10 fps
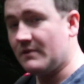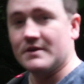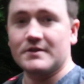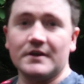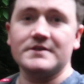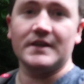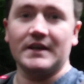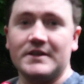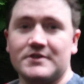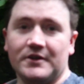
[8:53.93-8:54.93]
He's got his
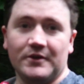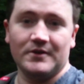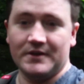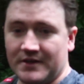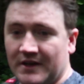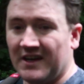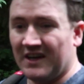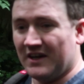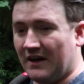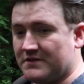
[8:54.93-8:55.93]
heelys on though, and
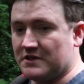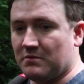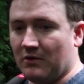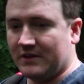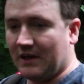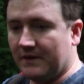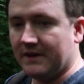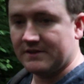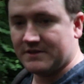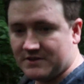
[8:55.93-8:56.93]
obviously he's walking down the
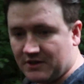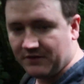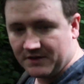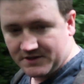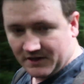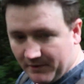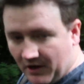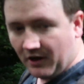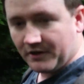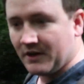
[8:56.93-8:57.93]
hills and stuff, and it's a little
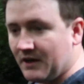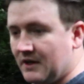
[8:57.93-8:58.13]
bit hard.